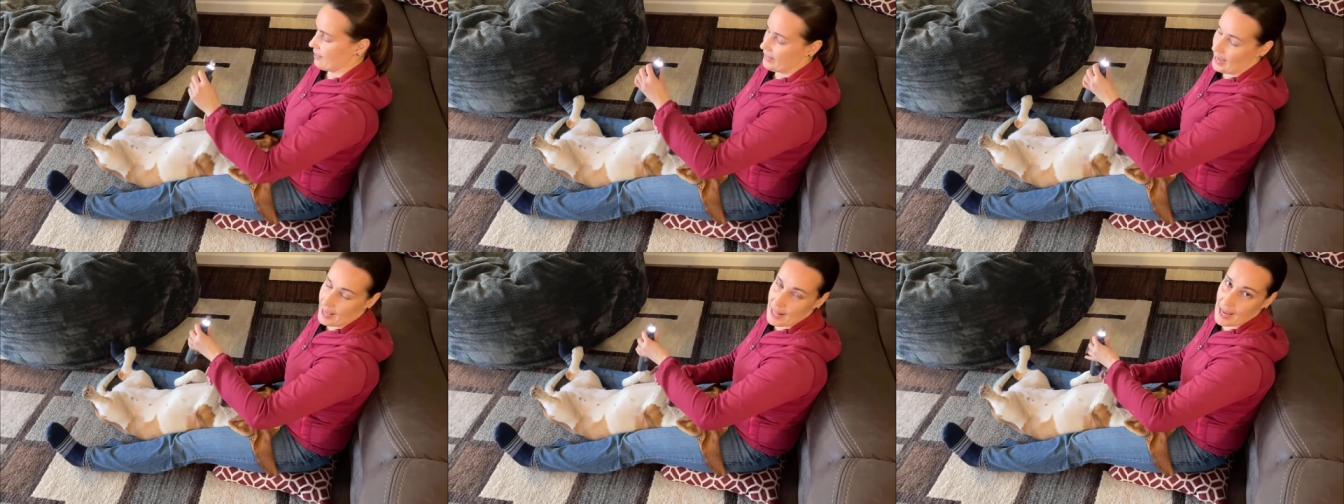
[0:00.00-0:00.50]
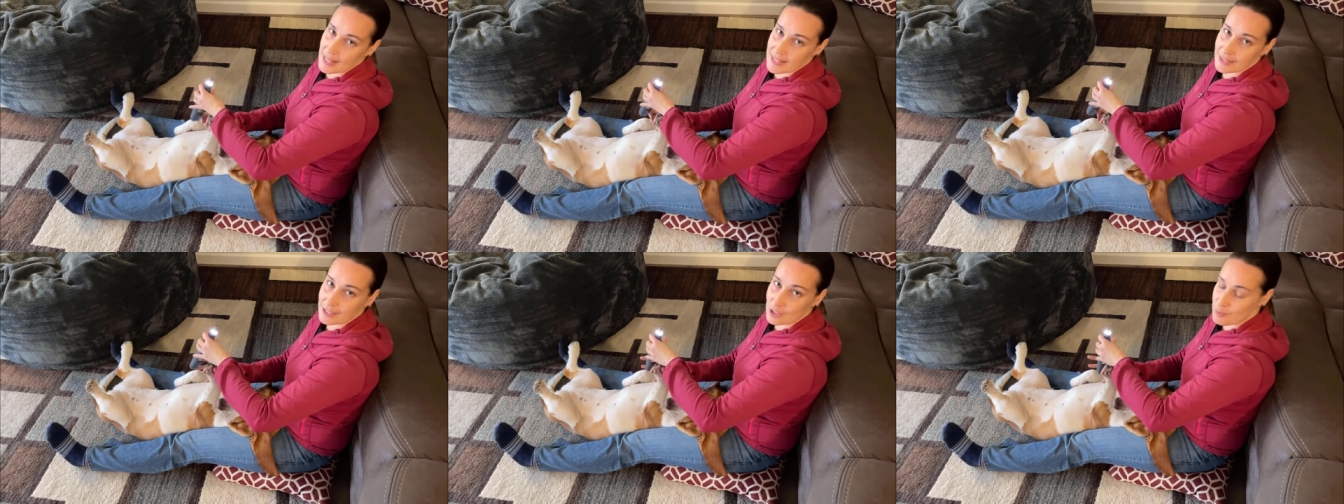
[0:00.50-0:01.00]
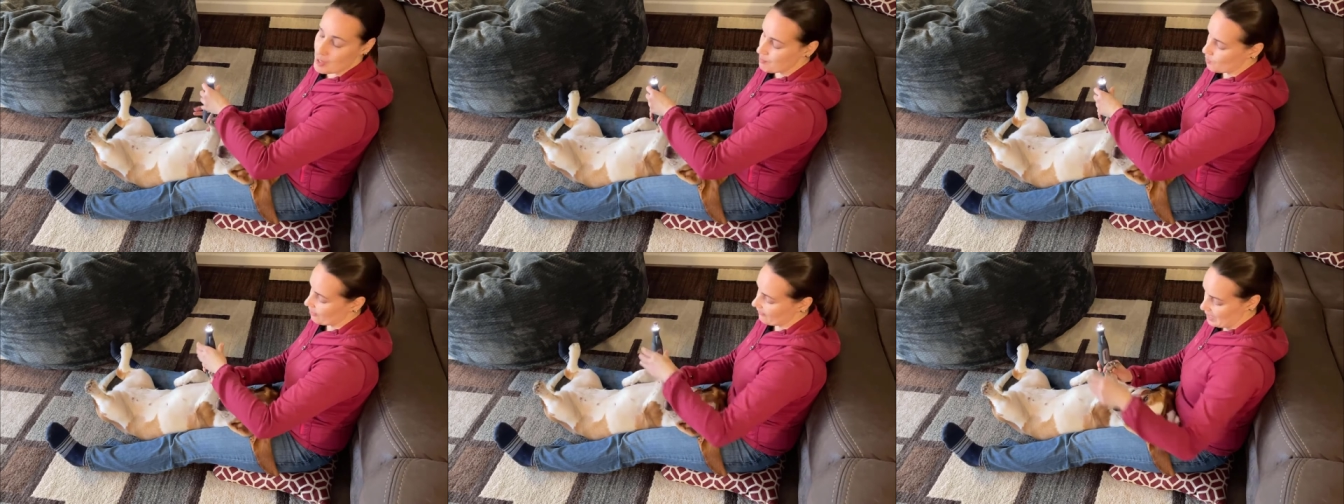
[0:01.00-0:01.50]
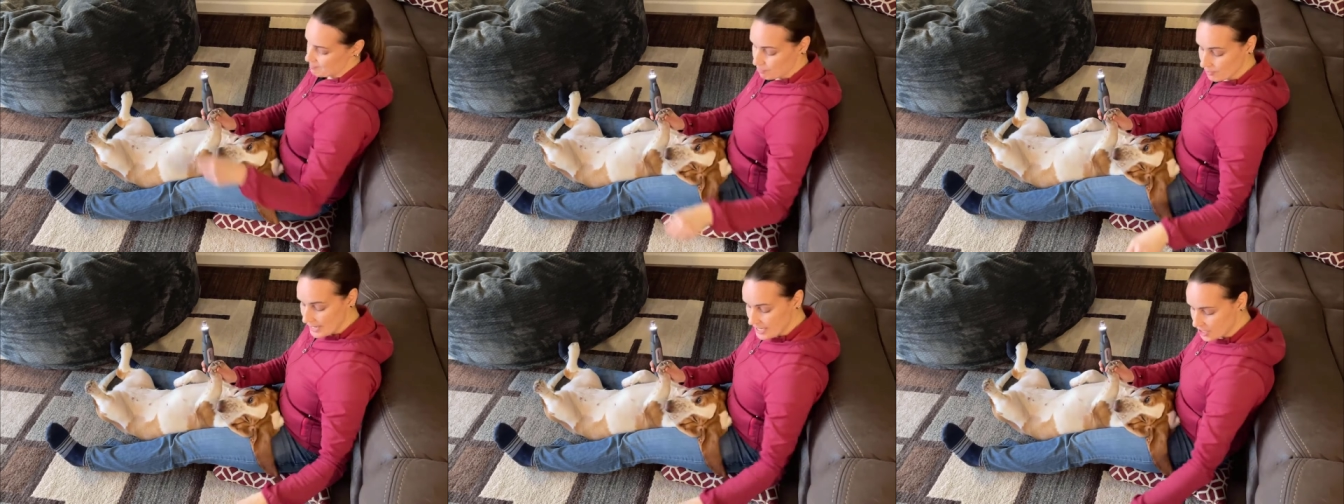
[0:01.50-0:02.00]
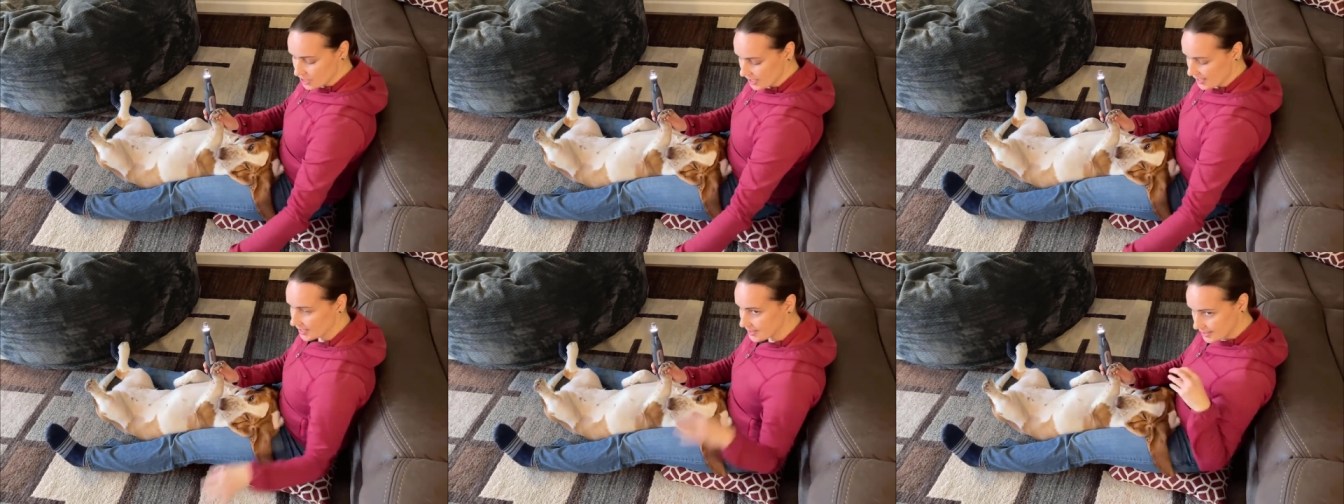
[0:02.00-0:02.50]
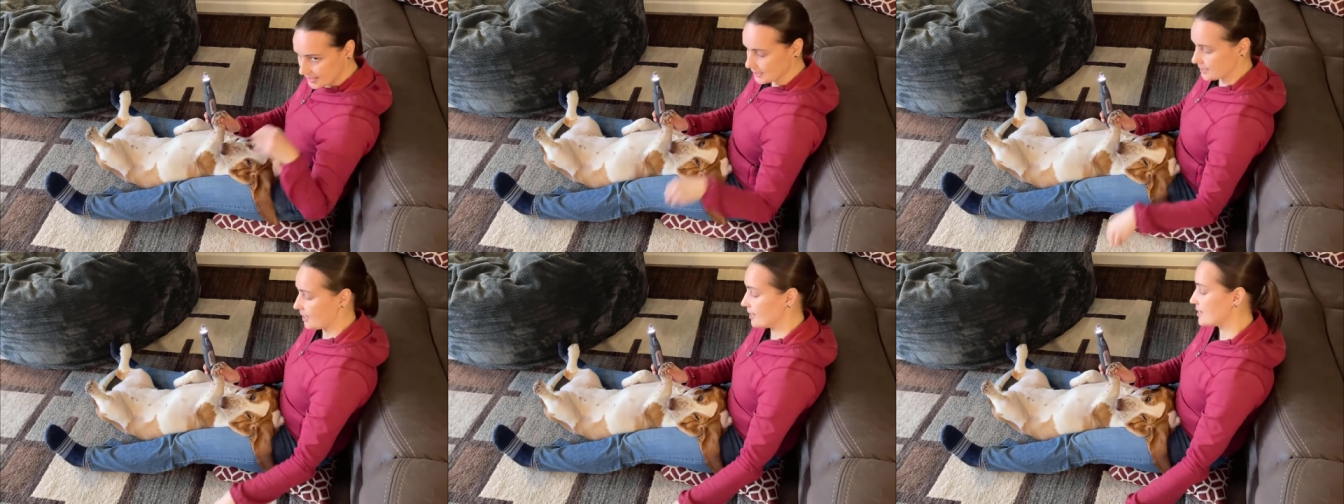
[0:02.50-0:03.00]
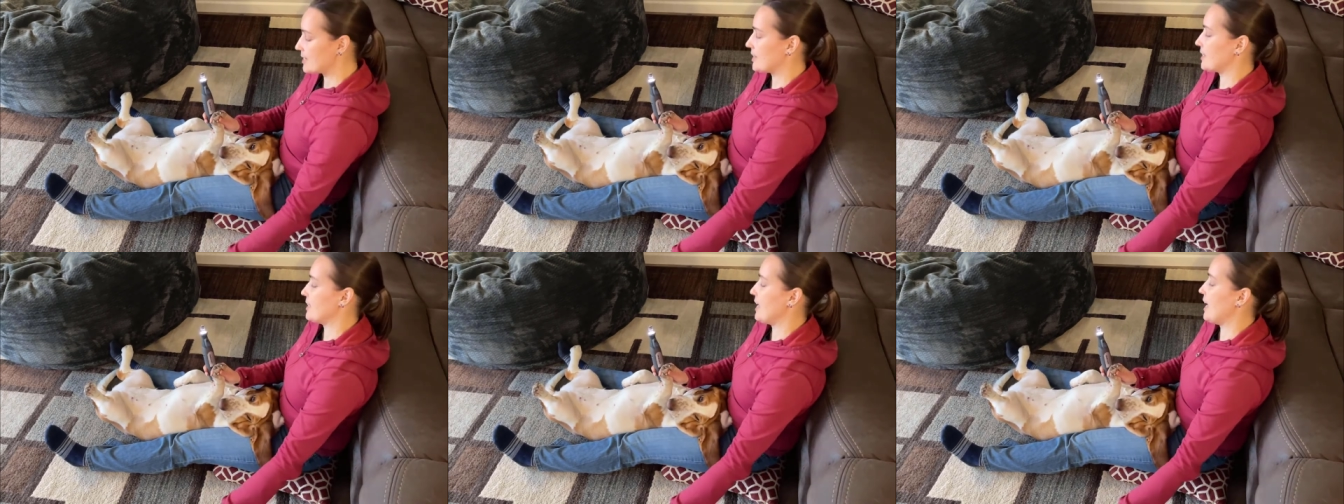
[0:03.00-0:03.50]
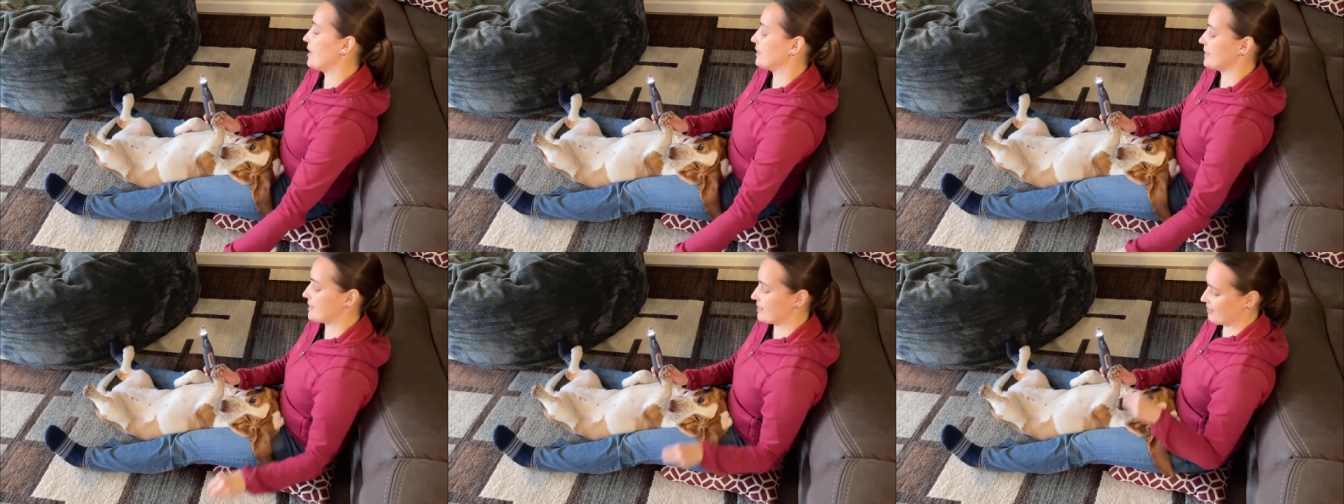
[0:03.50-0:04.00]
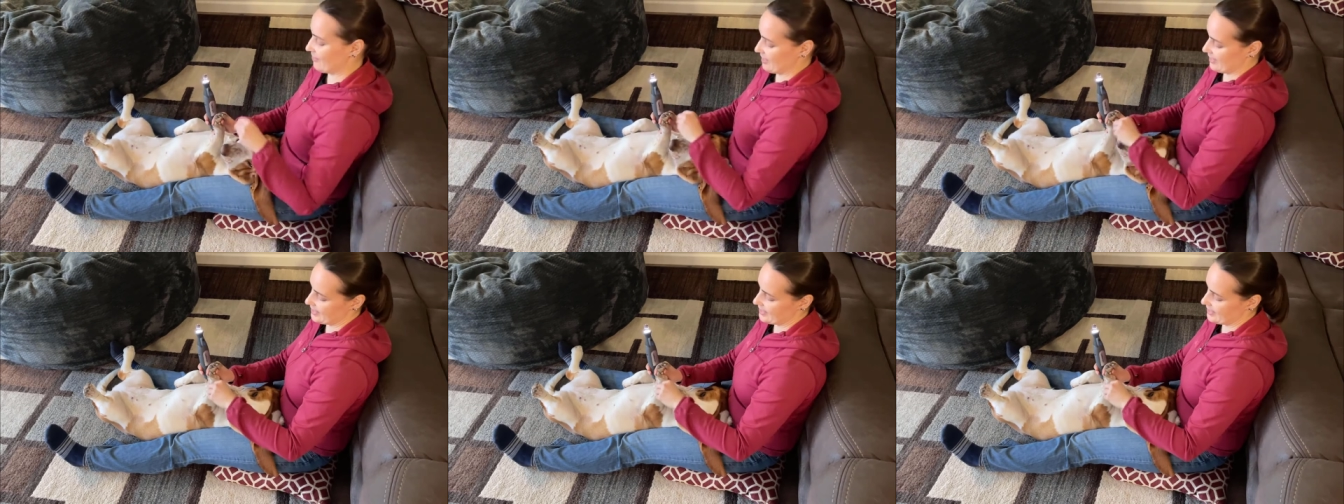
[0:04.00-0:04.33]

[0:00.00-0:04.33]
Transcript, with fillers: that adds a little bit more vibration. It tugs at the nail. It's a different